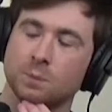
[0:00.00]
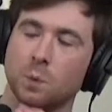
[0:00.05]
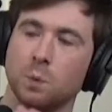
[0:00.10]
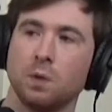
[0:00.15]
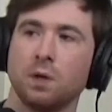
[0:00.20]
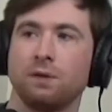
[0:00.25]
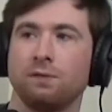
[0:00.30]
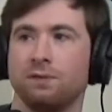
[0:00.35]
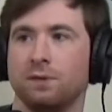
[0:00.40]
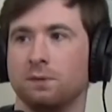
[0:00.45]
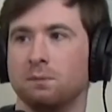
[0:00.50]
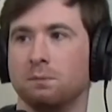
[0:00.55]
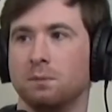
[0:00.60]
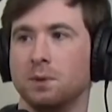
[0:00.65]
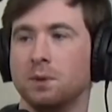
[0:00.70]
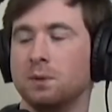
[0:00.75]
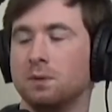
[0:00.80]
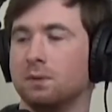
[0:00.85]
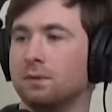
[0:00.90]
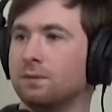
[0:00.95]
But what if you
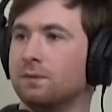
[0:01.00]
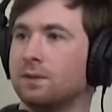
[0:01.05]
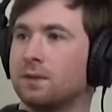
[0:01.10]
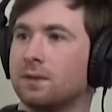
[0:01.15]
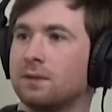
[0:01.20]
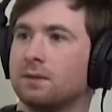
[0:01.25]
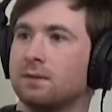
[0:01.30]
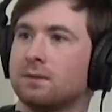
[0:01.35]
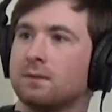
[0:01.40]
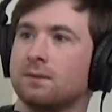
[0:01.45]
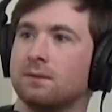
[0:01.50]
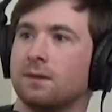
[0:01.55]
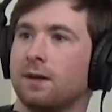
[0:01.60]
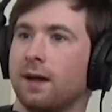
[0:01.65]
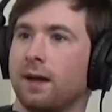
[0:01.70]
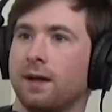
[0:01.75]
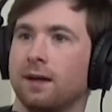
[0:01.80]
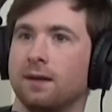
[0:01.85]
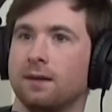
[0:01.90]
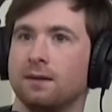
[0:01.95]
moved
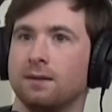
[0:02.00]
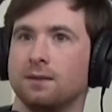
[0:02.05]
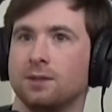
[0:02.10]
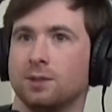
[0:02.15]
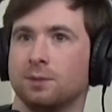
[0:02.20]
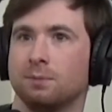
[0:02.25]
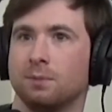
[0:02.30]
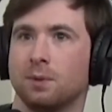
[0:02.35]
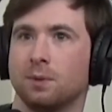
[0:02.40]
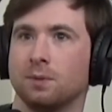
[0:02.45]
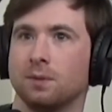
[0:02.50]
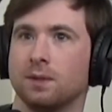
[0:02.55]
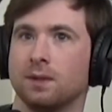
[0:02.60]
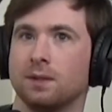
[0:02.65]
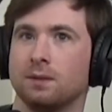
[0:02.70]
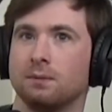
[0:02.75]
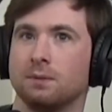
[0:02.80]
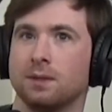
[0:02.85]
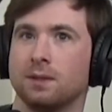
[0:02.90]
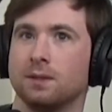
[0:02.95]
and
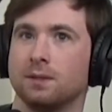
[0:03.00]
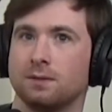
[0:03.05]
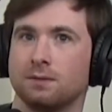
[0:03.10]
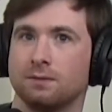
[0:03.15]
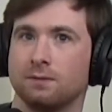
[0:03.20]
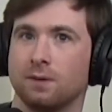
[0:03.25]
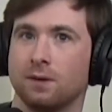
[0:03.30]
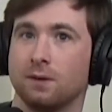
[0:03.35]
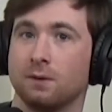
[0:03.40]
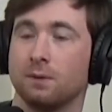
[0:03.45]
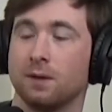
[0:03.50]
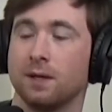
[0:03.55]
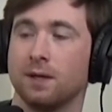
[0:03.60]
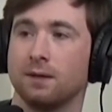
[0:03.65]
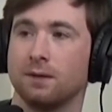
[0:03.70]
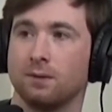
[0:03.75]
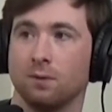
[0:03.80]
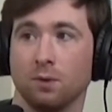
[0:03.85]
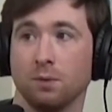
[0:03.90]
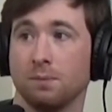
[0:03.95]
Chipotle was far away
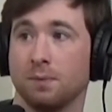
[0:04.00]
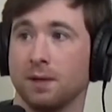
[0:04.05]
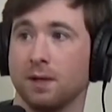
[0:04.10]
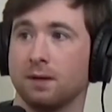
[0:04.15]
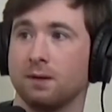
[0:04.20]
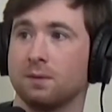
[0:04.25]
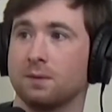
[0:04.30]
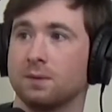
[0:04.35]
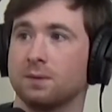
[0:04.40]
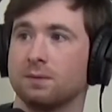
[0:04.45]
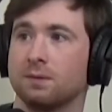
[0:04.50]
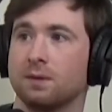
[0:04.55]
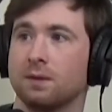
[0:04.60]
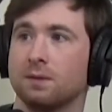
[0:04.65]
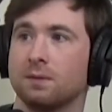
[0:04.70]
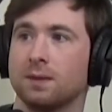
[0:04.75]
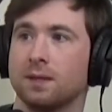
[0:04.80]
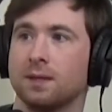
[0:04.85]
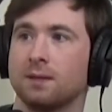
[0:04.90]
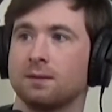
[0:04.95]
or Panera was far
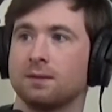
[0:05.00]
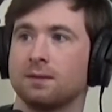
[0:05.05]
away?